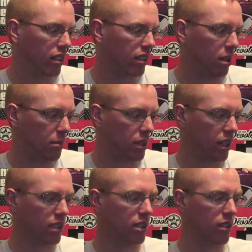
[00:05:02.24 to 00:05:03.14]

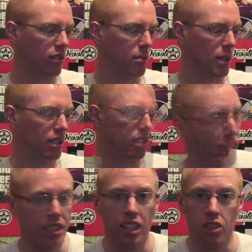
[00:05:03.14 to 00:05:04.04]
commentators are a bit
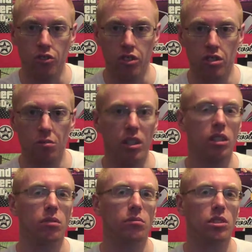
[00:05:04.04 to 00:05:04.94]
exaggerant when it
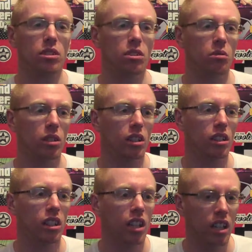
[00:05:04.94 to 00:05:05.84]
comes to
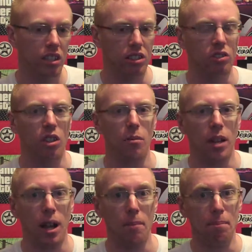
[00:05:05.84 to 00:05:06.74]
describing
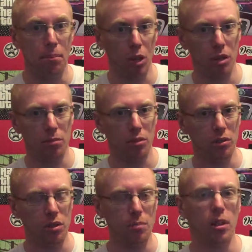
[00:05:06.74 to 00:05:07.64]
how
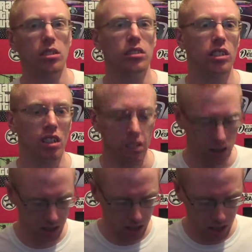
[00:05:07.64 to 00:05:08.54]
bulletproof the pods are.
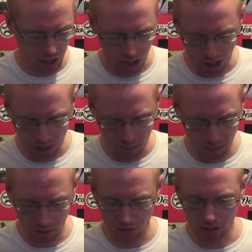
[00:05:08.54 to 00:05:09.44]

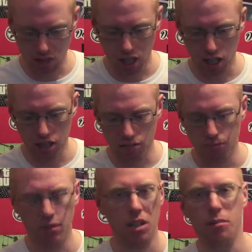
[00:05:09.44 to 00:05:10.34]
But the chain,
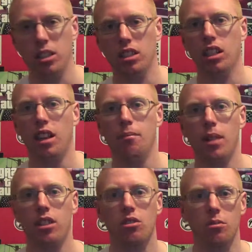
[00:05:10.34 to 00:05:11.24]
I mean, you get
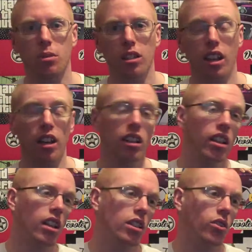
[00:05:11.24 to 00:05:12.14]
mashed up on that.
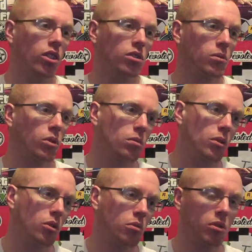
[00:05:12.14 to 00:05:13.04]
There are some good
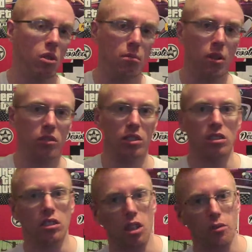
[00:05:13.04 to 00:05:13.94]
moves with John Morrison,
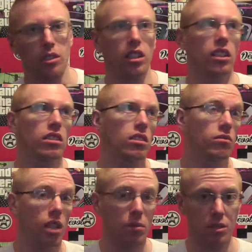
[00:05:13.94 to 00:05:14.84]
Kofi Kingston,
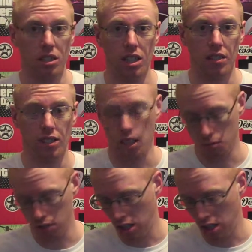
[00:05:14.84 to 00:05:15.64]
Rey Mysterio.